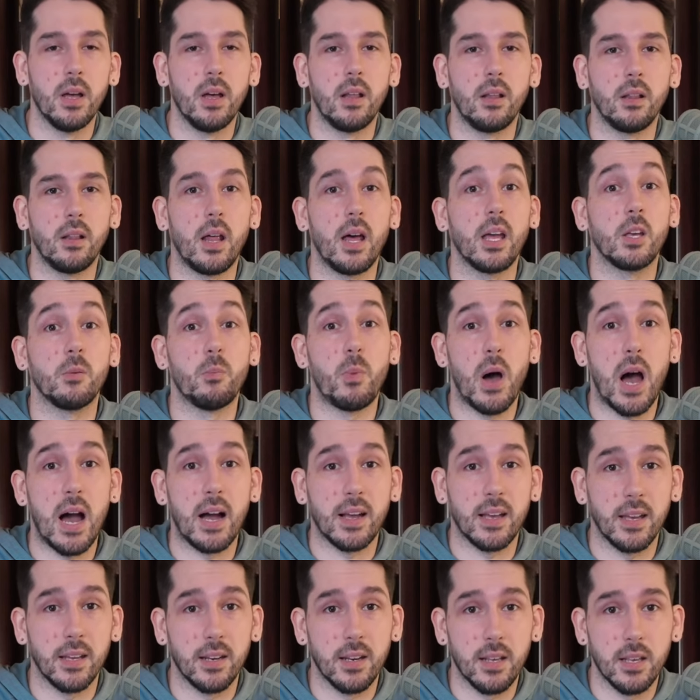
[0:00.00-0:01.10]
like
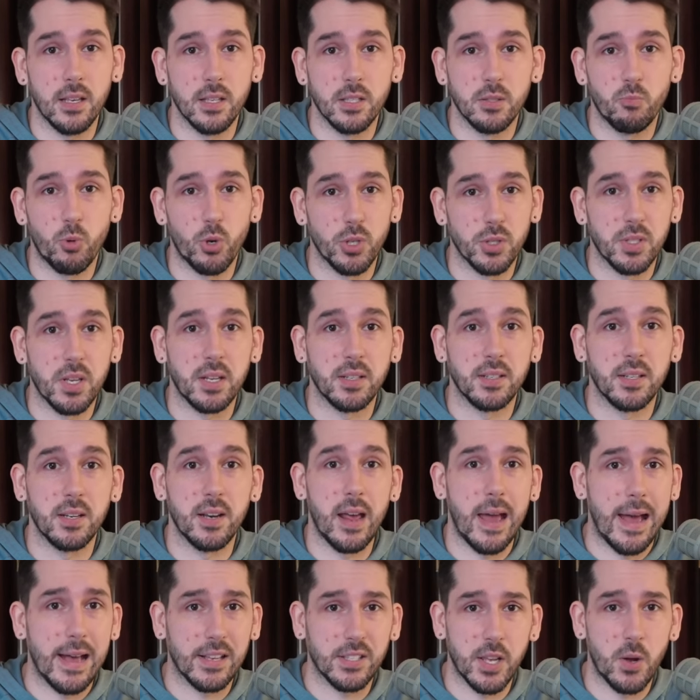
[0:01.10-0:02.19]
Pocket is presented
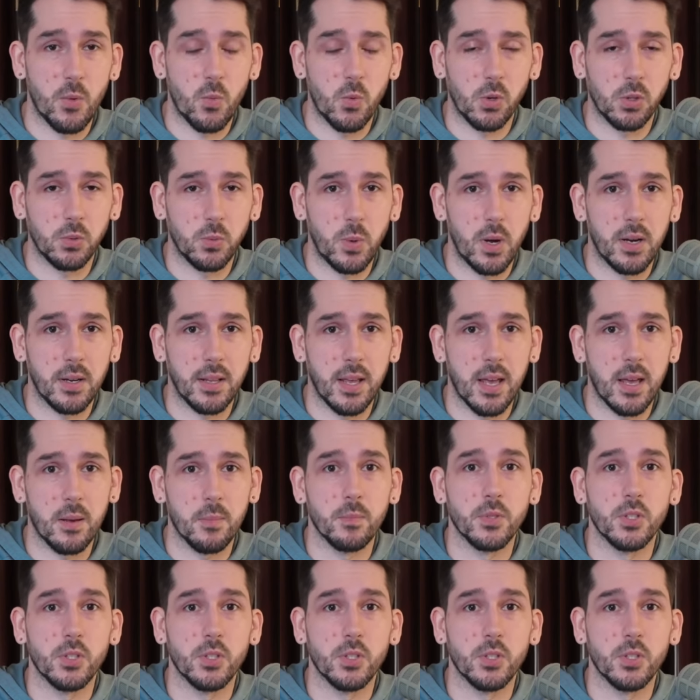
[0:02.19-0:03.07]
as a worldwide game.